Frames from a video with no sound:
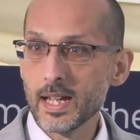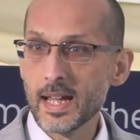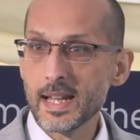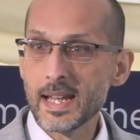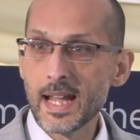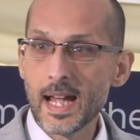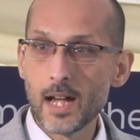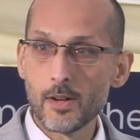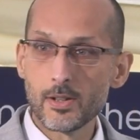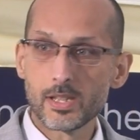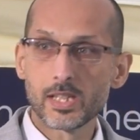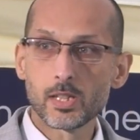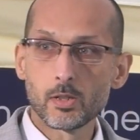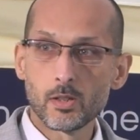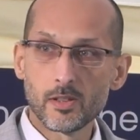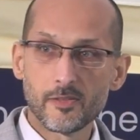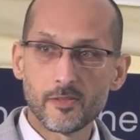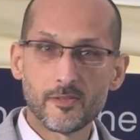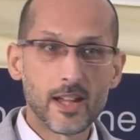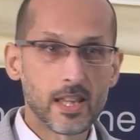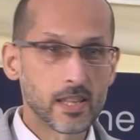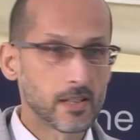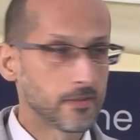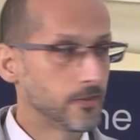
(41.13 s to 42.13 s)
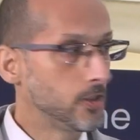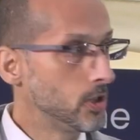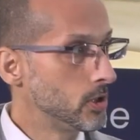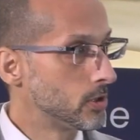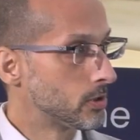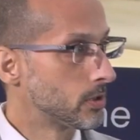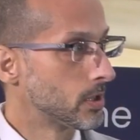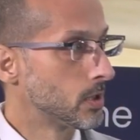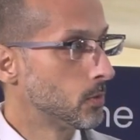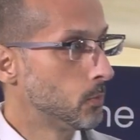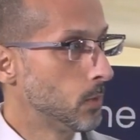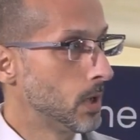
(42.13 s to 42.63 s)
and how it's going to affect the future
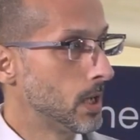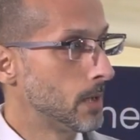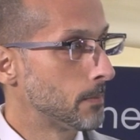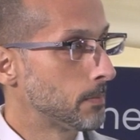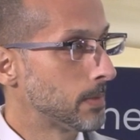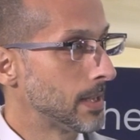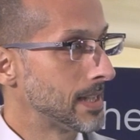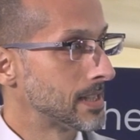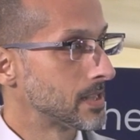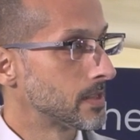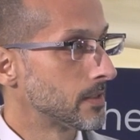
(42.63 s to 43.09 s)
of the workplace.